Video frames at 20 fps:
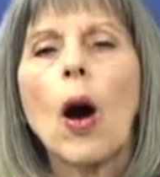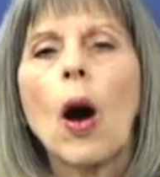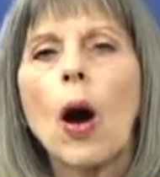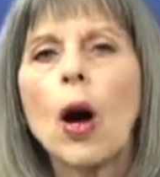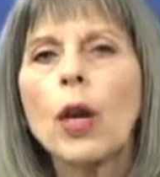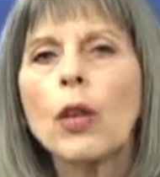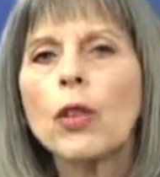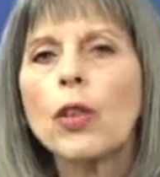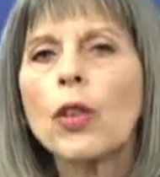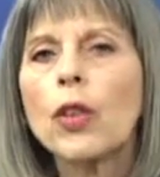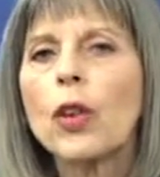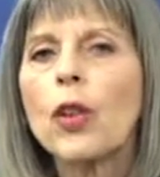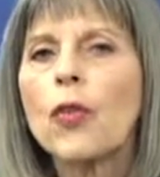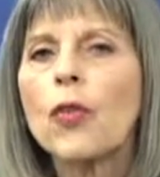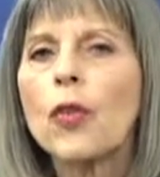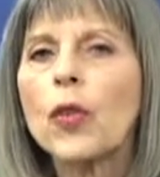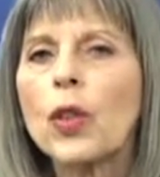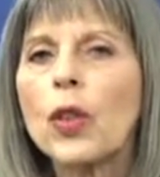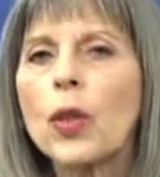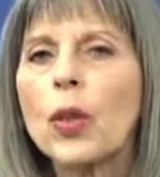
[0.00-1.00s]
Also,
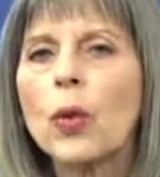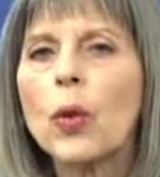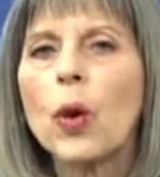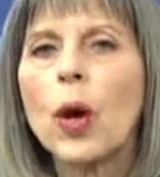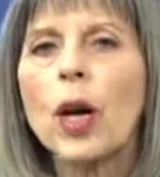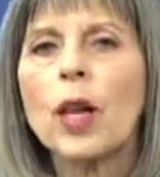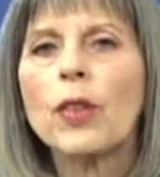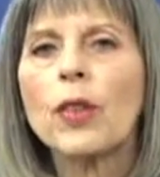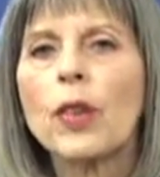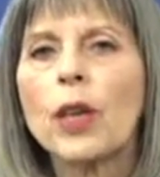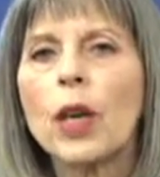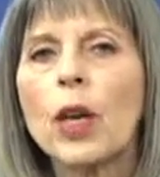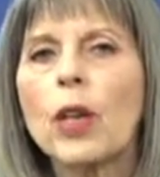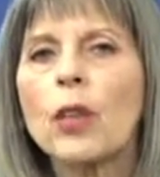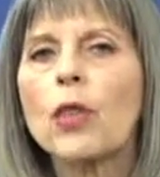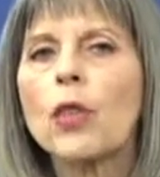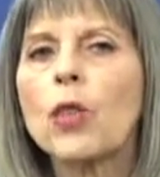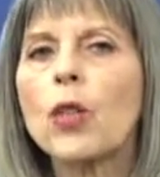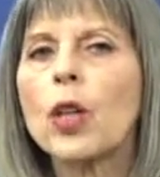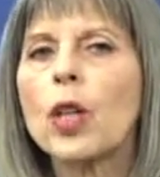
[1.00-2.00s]
for the
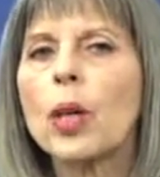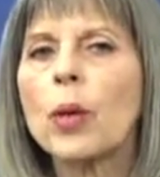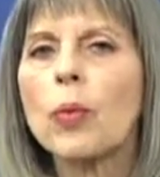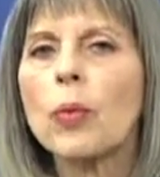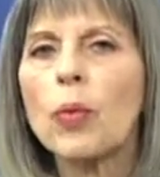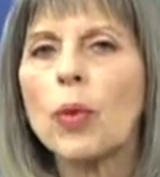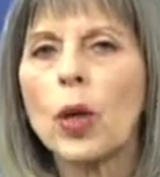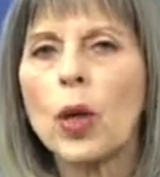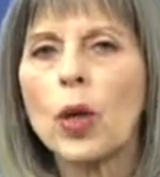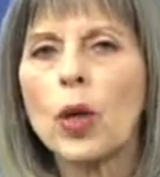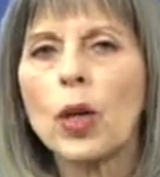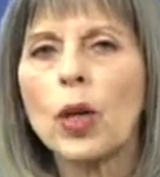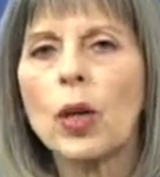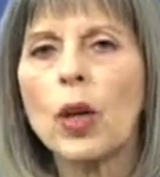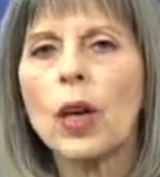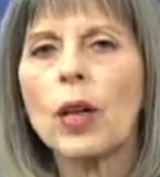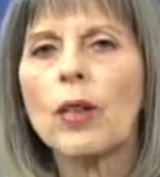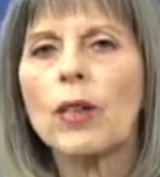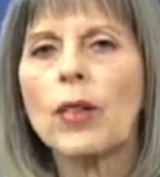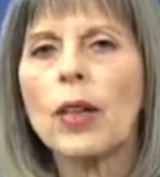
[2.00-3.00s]
cross-cultural and
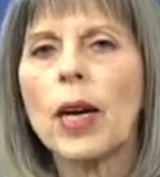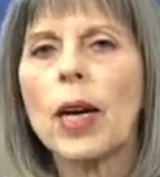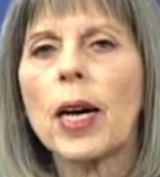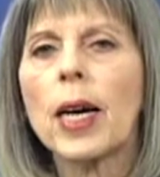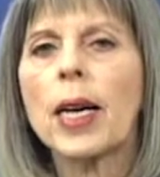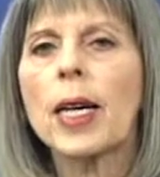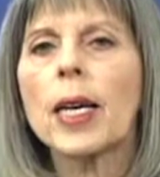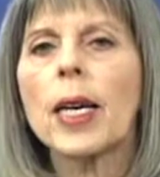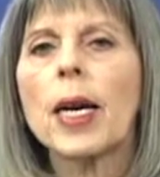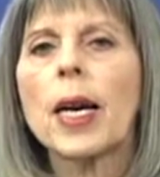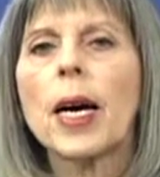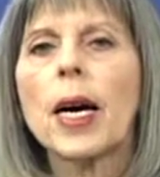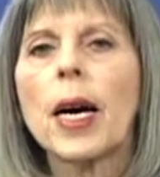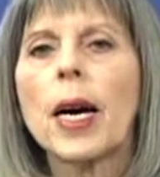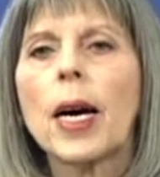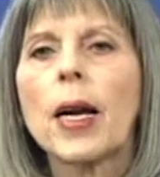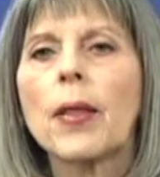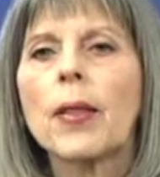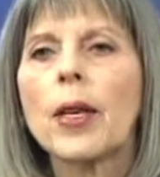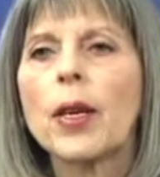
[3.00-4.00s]
protocol side,
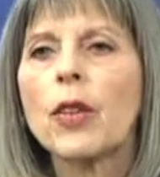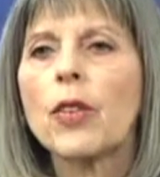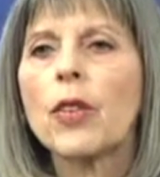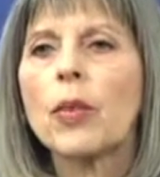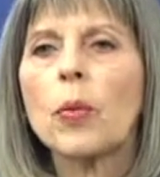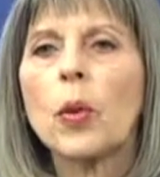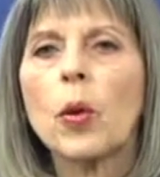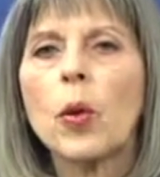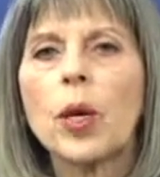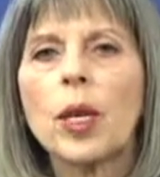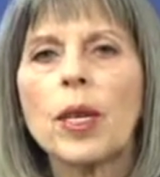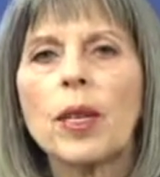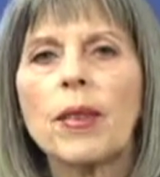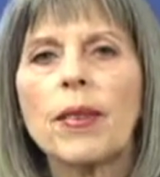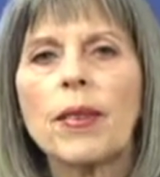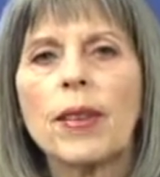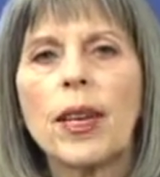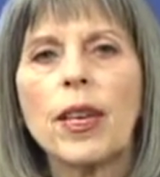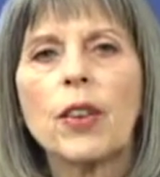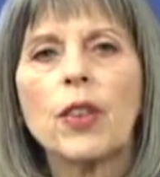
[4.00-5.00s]
there are some
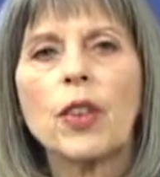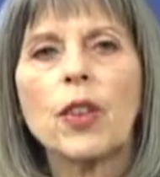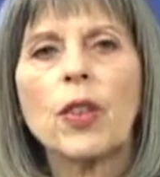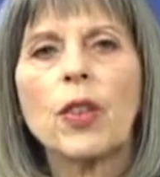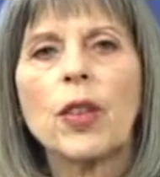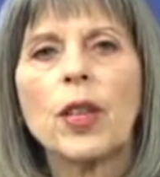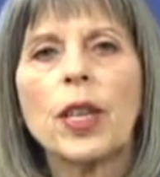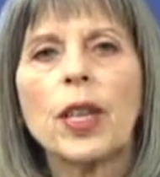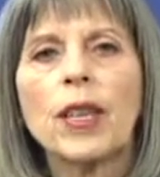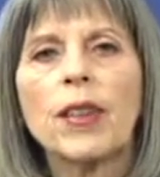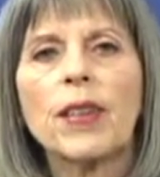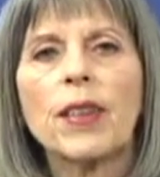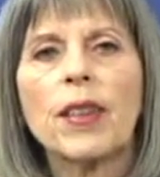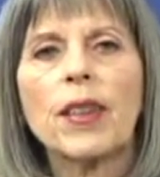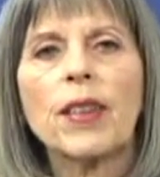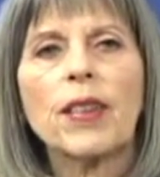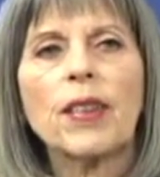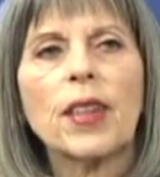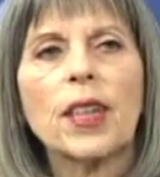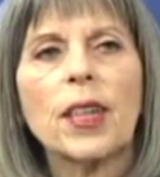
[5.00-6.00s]
organizations that
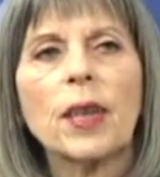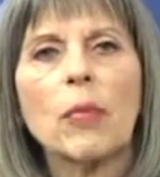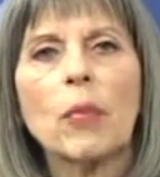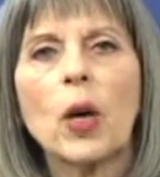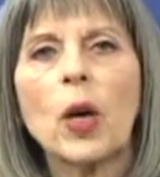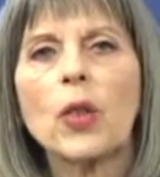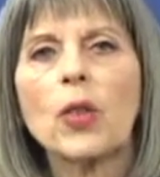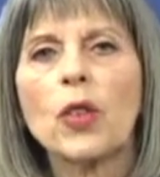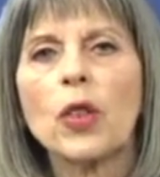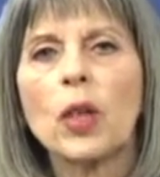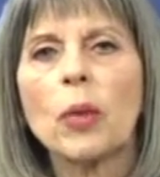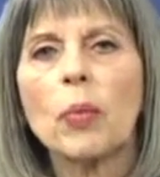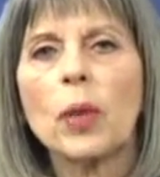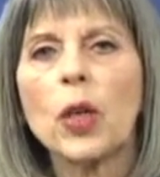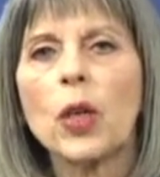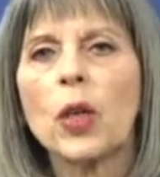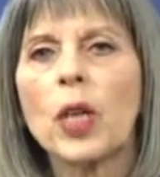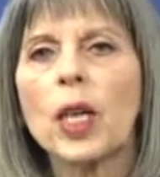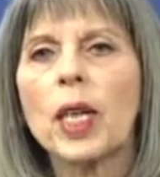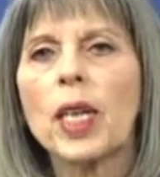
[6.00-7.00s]
exist in most
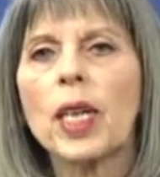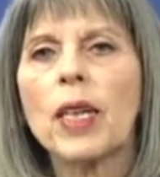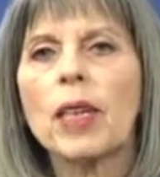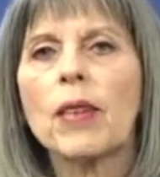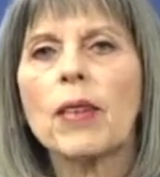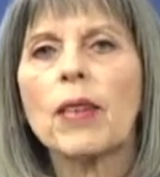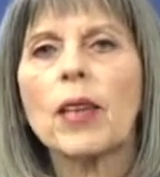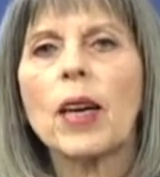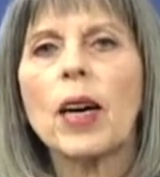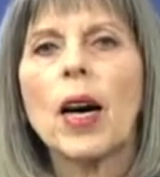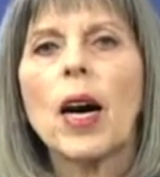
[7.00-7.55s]
communities,